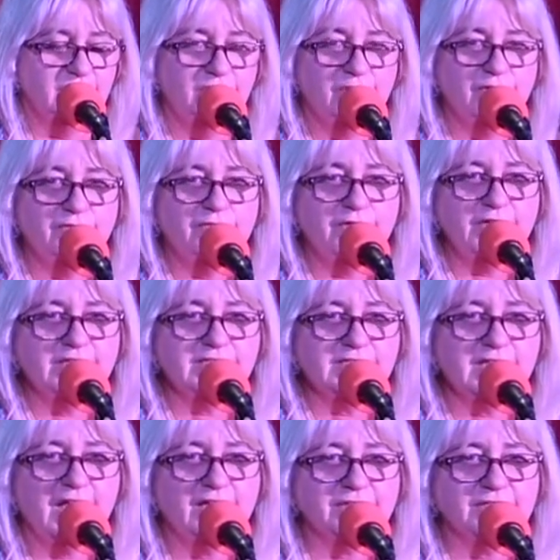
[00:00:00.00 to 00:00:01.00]
Your voice
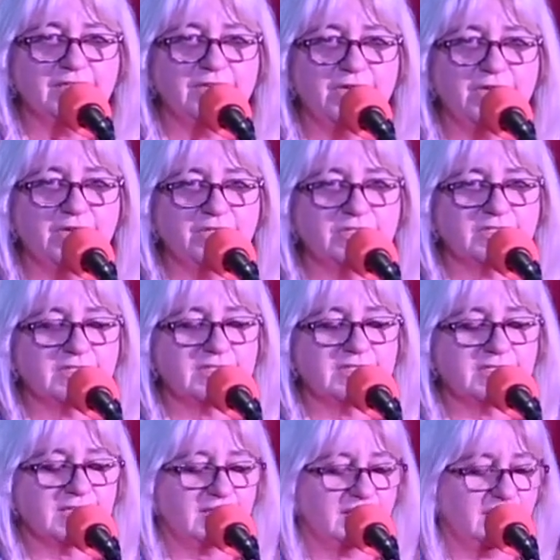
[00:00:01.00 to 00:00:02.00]
held an
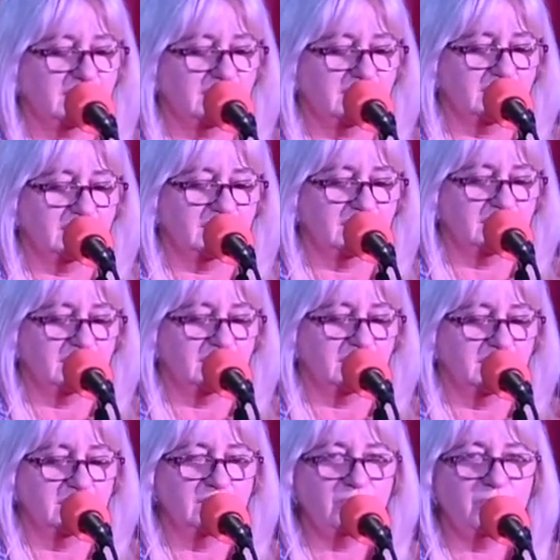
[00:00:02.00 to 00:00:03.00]
urgency.
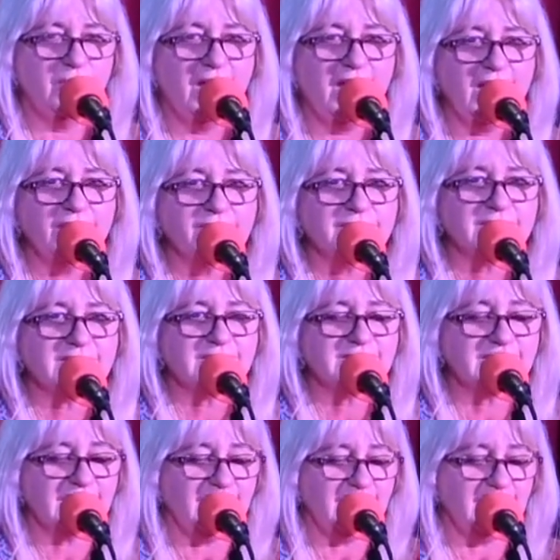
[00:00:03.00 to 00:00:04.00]
You have to
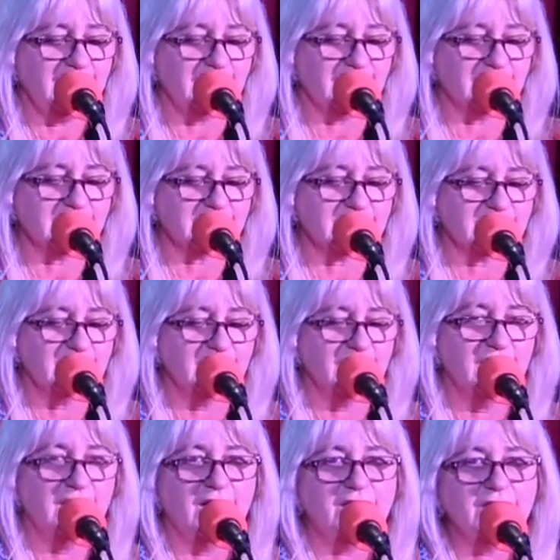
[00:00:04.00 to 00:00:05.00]
see this.
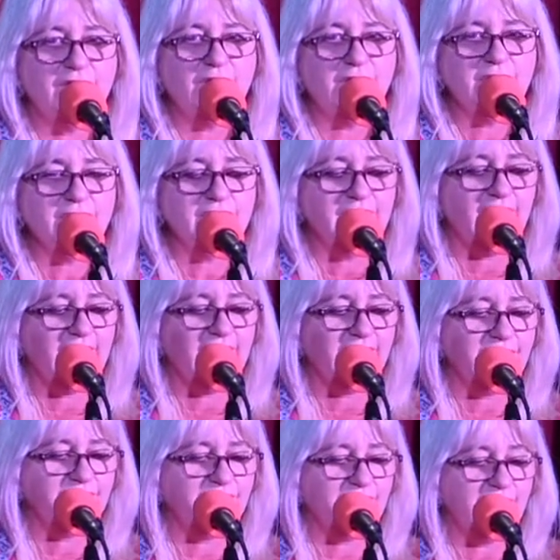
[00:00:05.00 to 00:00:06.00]
A long
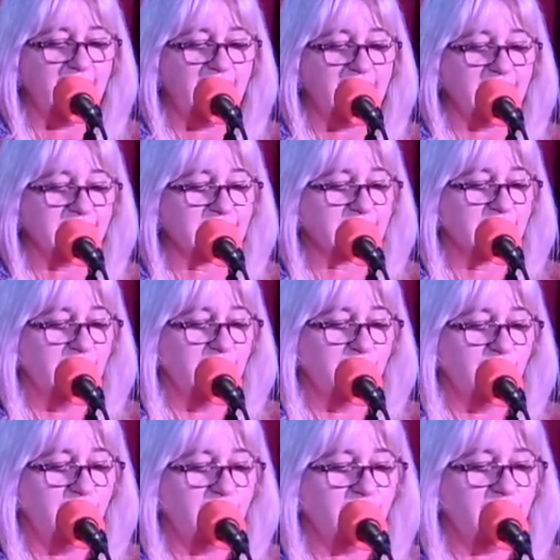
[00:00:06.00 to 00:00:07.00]
line of lights
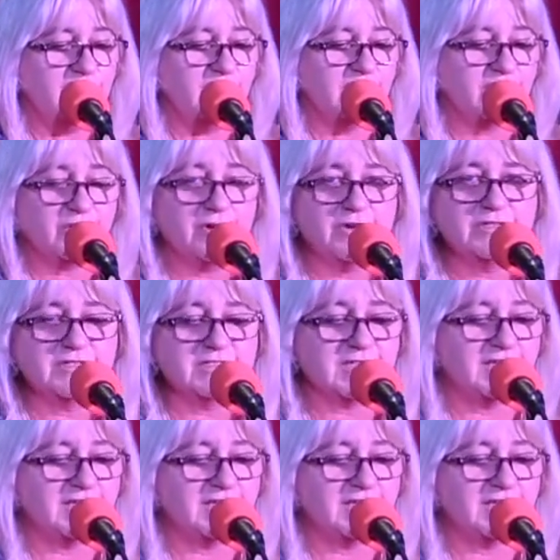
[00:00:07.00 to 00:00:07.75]
moving across